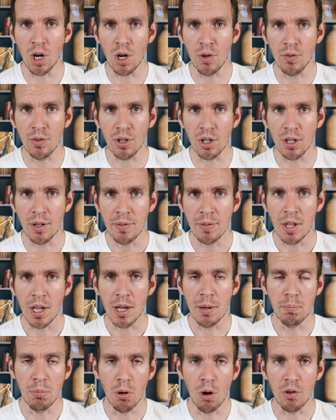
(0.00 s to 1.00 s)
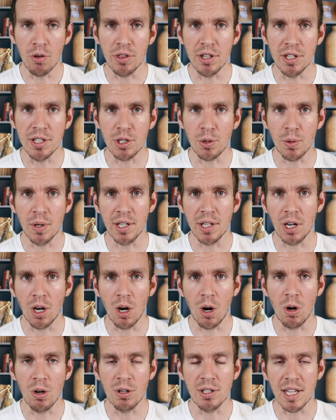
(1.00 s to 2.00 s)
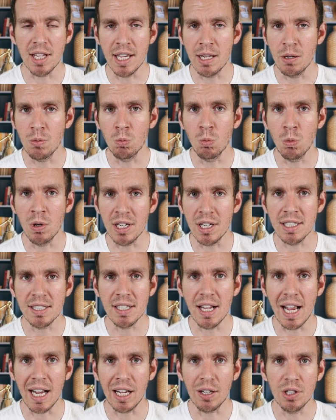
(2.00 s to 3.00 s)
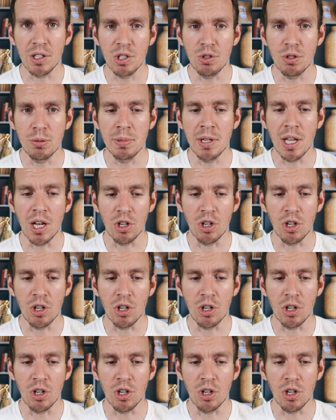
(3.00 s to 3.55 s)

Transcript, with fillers: over both these credit cards and what exactly you would be